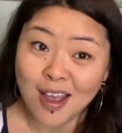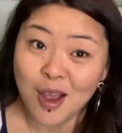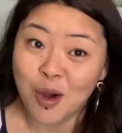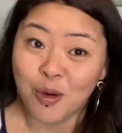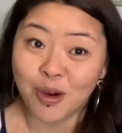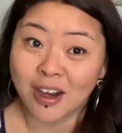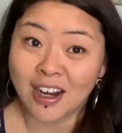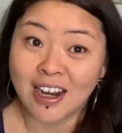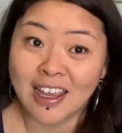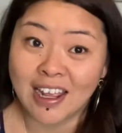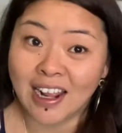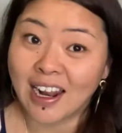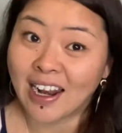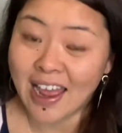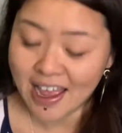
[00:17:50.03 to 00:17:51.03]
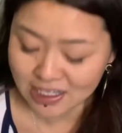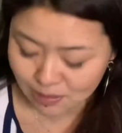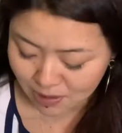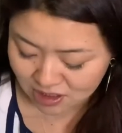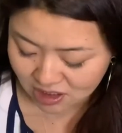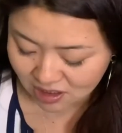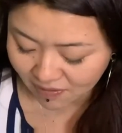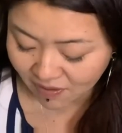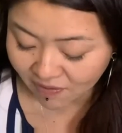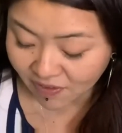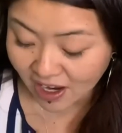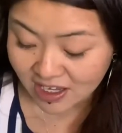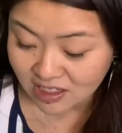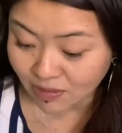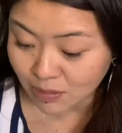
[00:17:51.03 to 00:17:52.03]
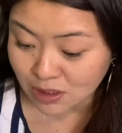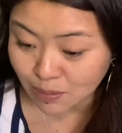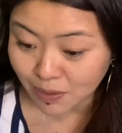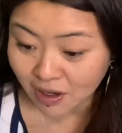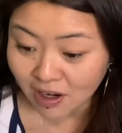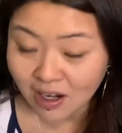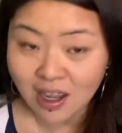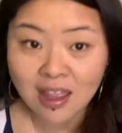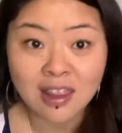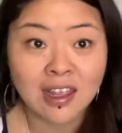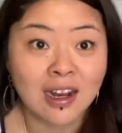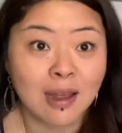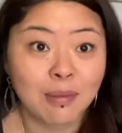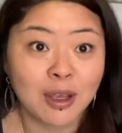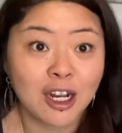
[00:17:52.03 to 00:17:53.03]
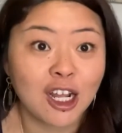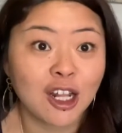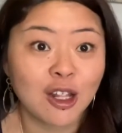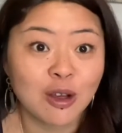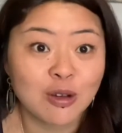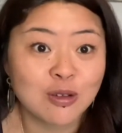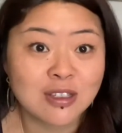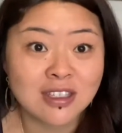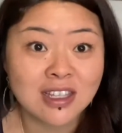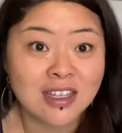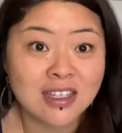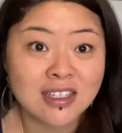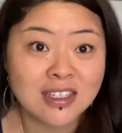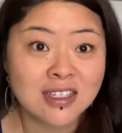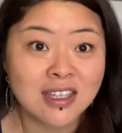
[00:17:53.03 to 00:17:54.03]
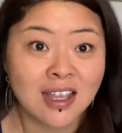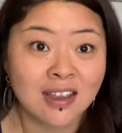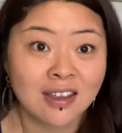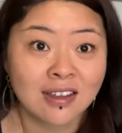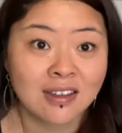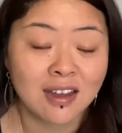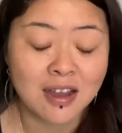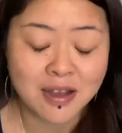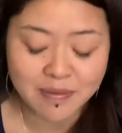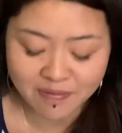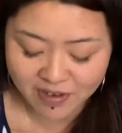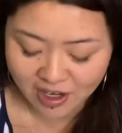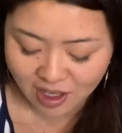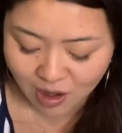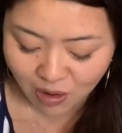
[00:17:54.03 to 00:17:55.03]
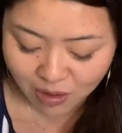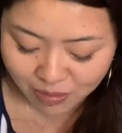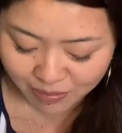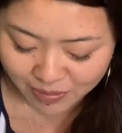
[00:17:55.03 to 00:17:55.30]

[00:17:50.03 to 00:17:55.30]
we're going to get a last message of advice from Spirit, and then I'm going to close this video.